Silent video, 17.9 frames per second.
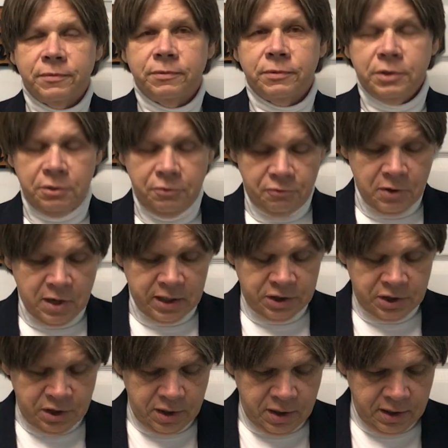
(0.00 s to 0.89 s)
she's
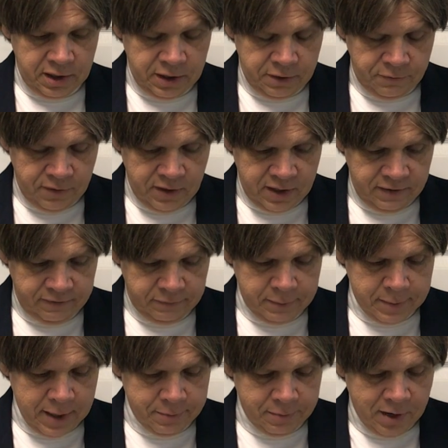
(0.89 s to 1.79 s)
right, you got to get rid of
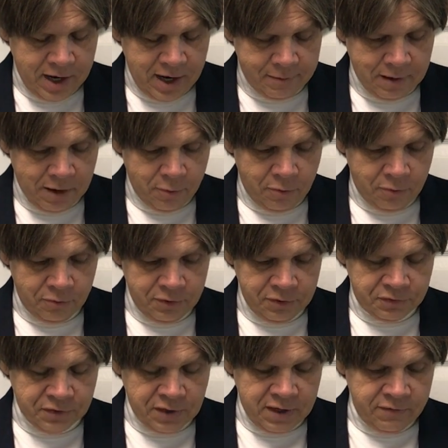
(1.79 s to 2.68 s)
him, Abraham. I won't
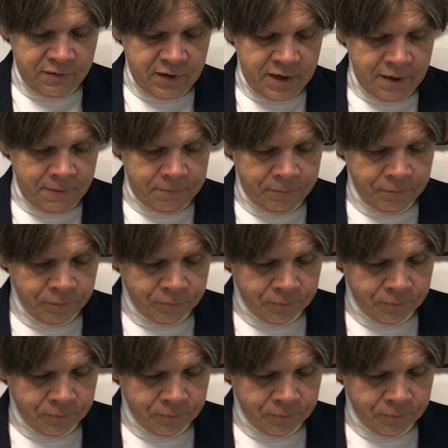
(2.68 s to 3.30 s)
receive him.